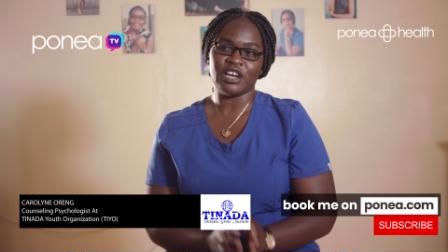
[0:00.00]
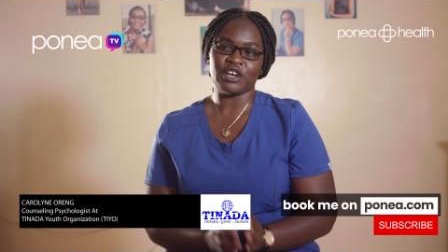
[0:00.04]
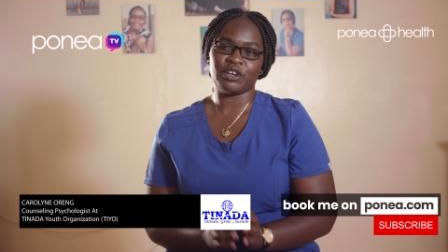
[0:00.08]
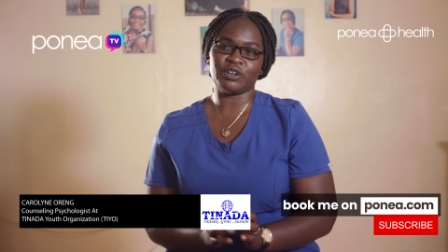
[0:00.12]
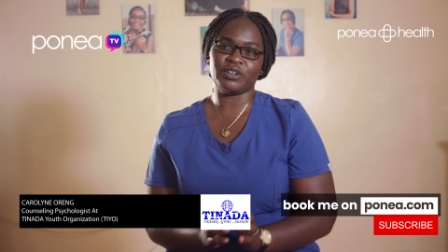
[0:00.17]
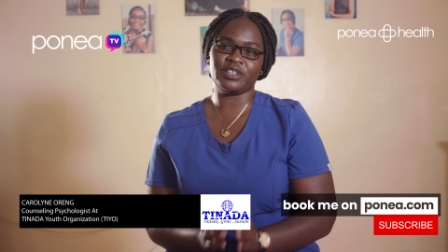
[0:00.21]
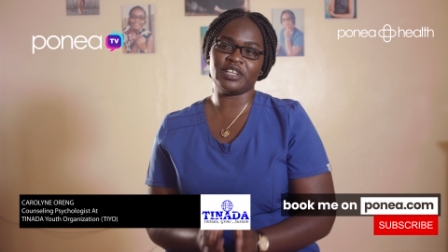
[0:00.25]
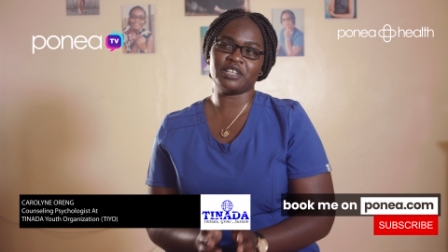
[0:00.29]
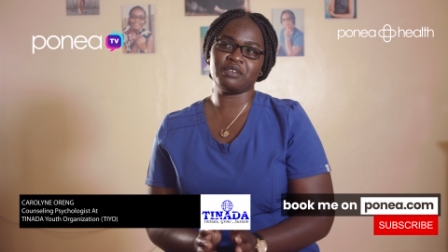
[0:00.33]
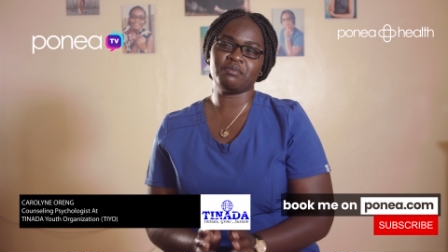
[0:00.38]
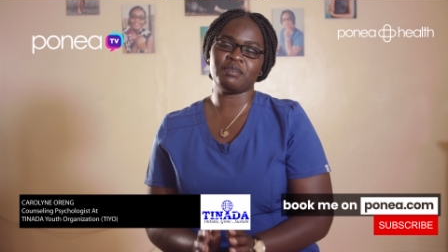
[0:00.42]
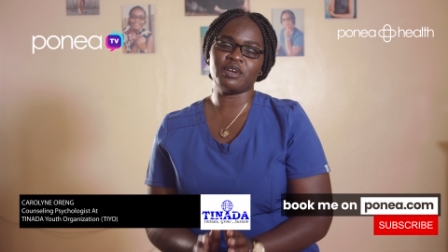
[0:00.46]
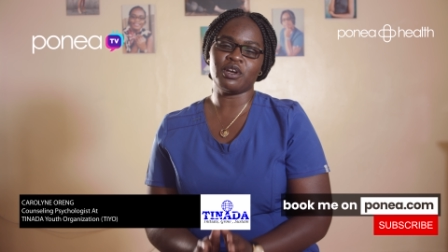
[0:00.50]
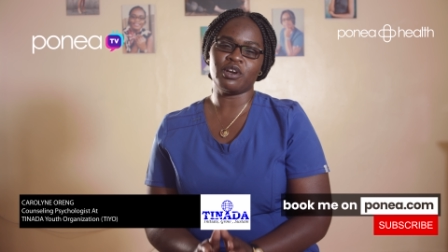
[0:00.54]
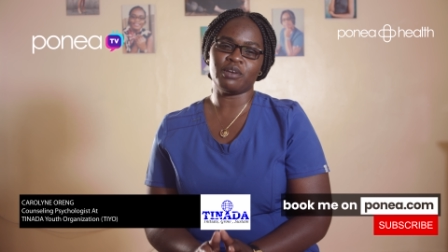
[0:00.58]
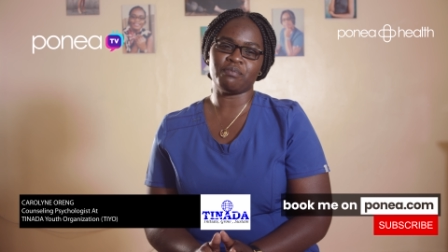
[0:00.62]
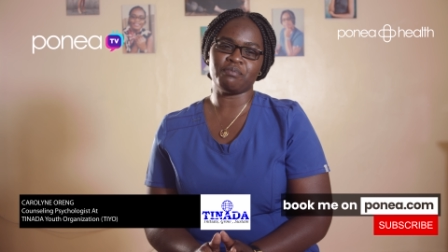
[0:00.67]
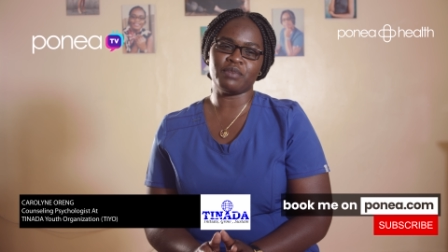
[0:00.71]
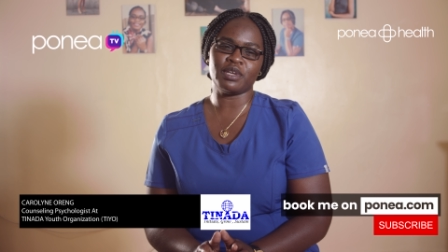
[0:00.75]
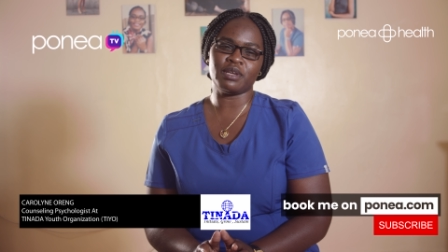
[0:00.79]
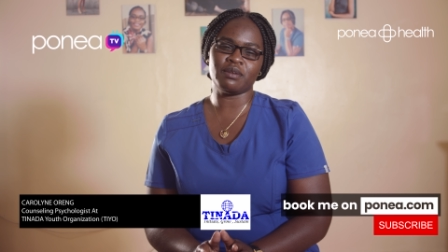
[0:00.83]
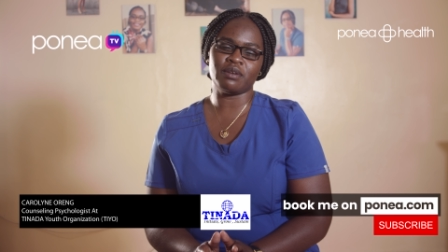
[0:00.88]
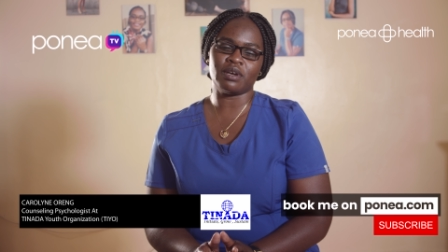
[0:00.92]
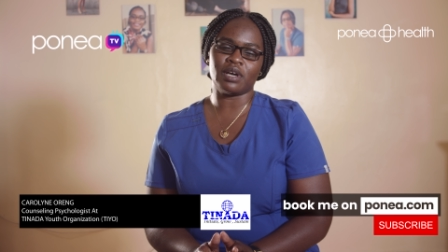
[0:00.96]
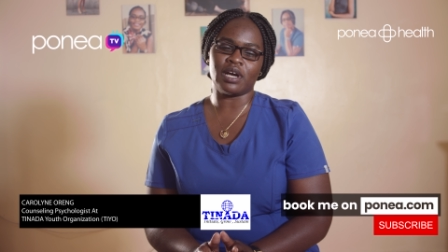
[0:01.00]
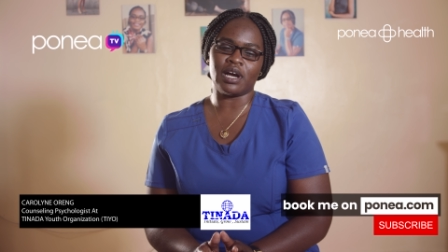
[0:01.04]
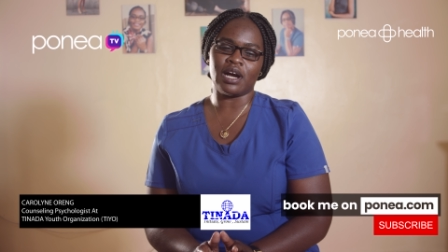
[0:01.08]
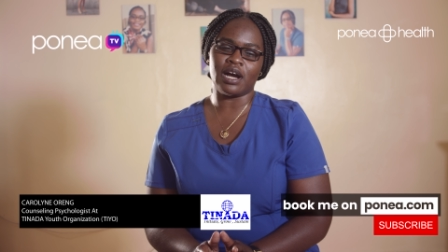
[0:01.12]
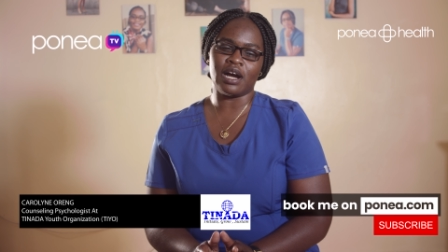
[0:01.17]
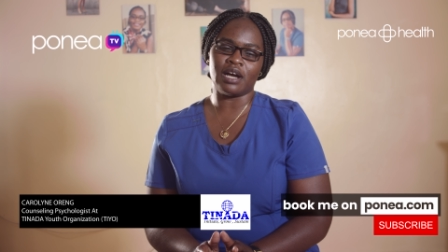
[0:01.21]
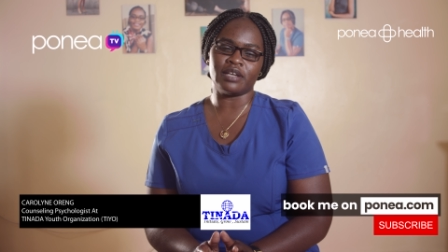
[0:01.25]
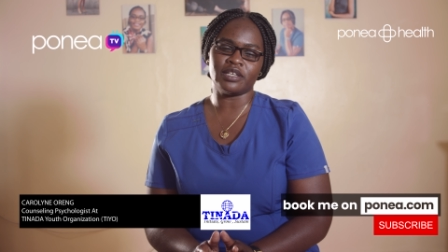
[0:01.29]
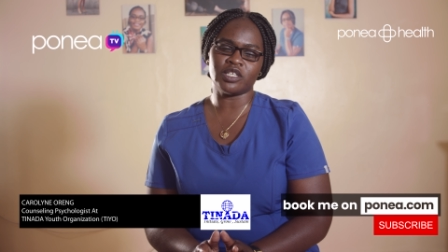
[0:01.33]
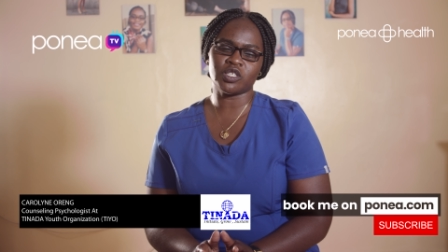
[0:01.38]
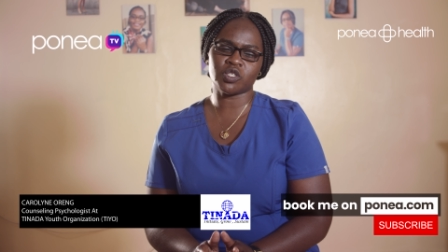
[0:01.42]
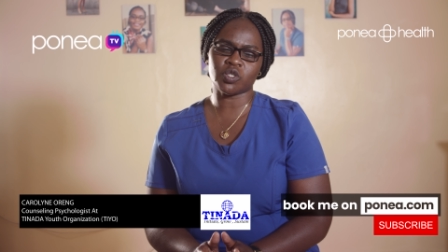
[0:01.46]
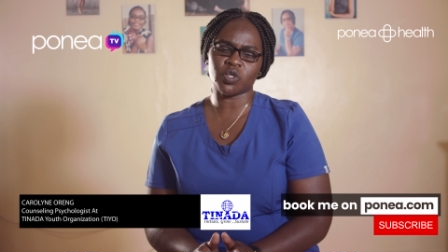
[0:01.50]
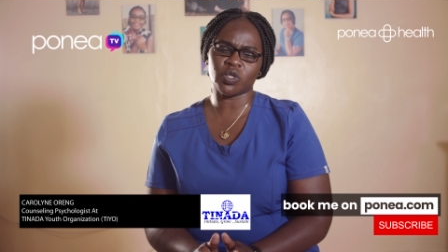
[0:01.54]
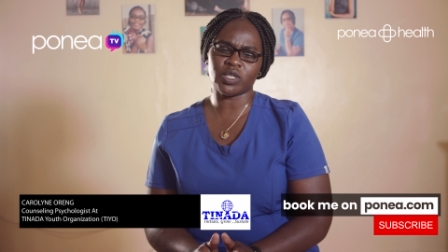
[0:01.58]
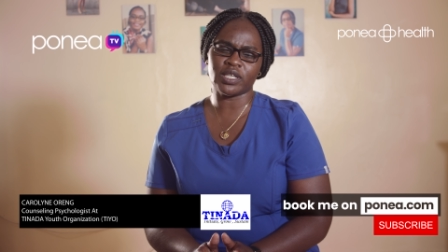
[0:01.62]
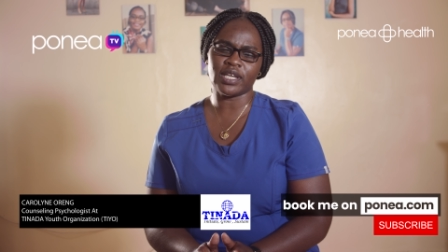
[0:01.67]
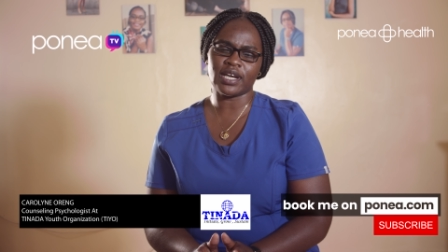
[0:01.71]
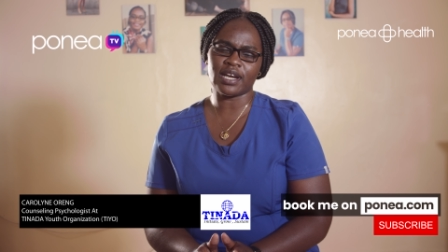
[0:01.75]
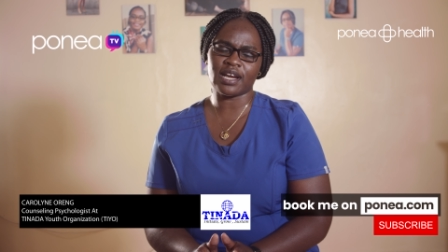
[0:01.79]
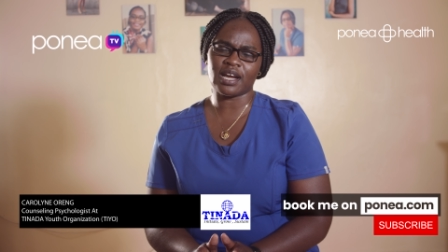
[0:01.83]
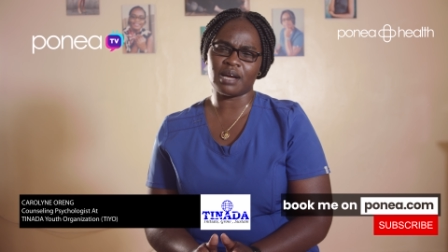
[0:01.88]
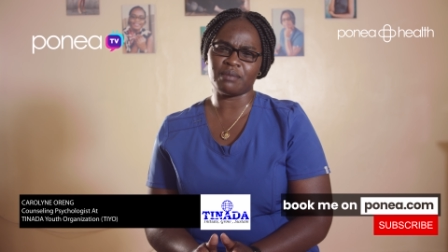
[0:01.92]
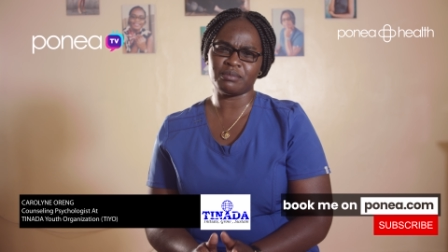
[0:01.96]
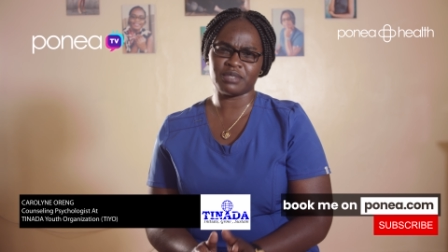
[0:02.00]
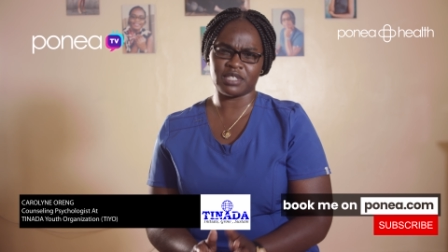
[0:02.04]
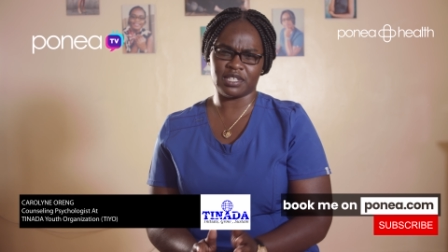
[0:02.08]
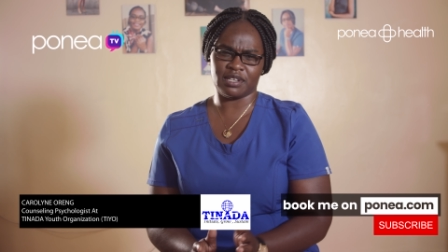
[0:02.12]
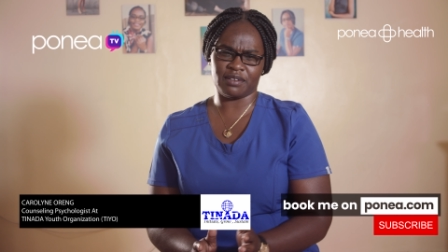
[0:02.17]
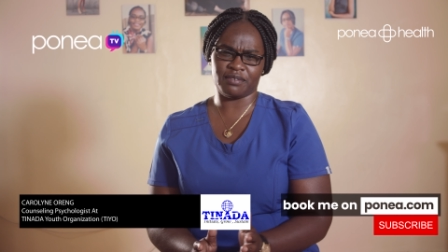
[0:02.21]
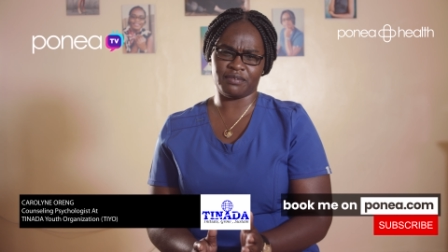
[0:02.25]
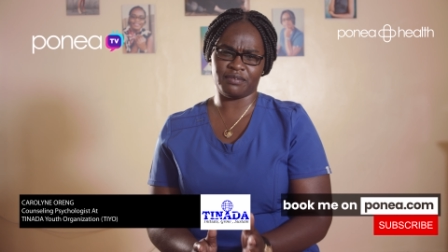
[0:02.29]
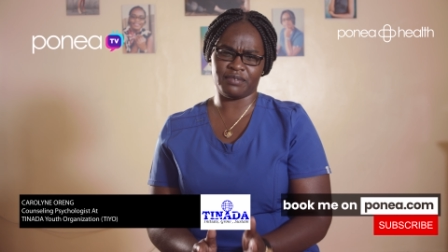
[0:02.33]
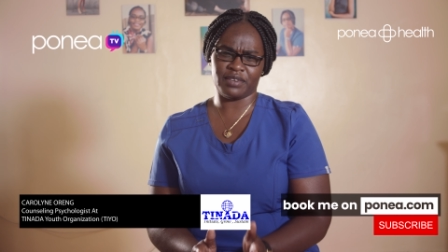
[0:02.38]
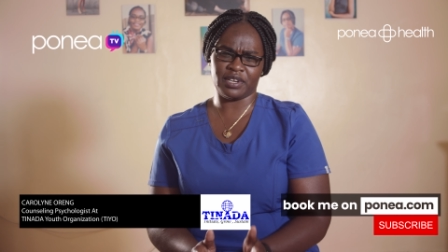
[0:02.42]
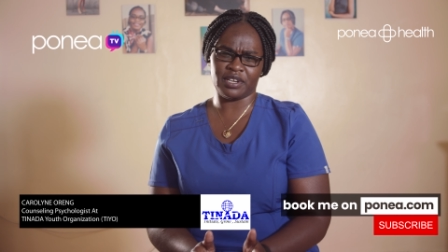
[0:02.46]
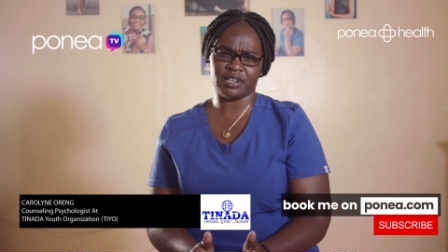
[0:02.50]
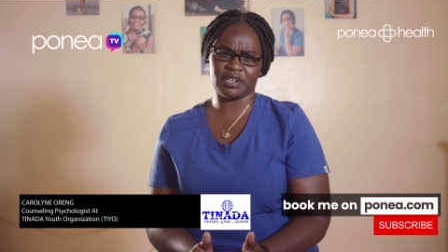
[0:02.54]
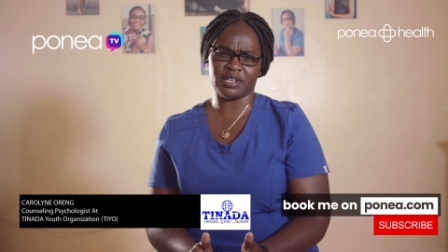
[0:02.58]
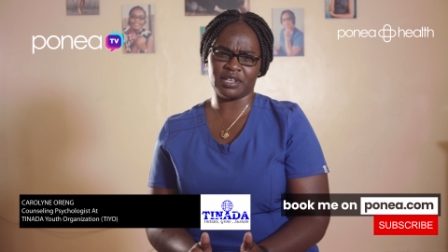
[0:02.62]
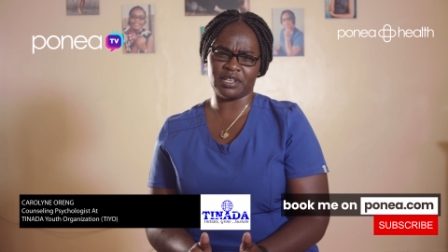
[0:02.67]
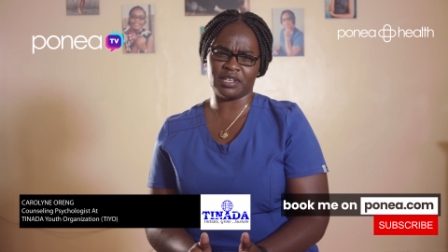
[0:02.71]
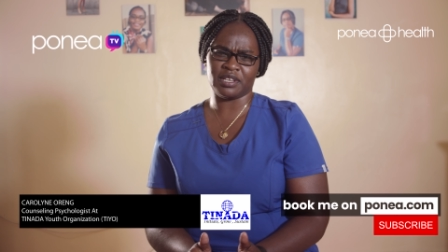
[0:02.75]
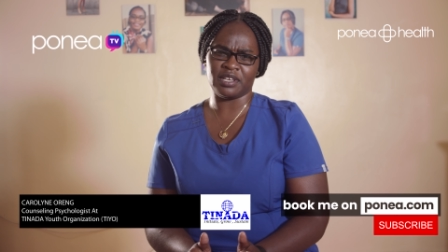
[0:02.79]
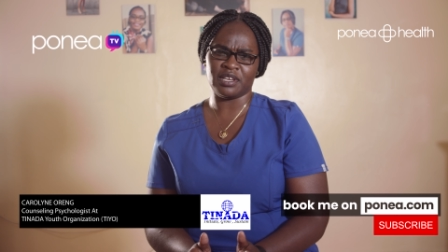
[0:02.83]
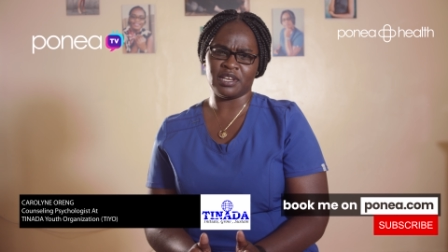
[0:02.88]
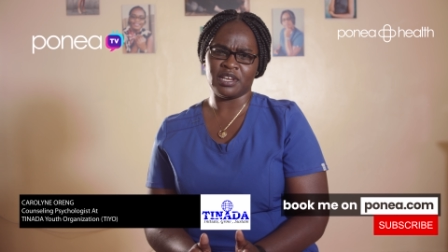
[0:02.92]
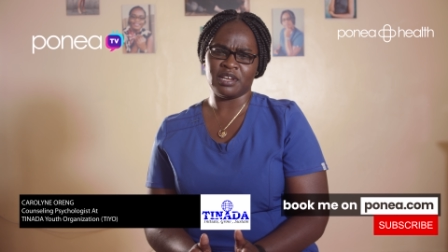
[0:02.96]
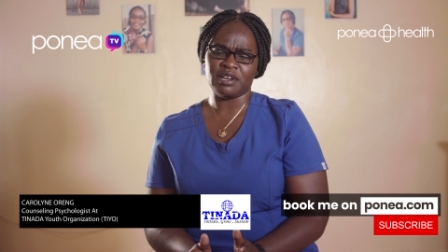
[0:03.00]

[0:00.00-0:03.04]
Conduct be, be, uh, disorder comes in a very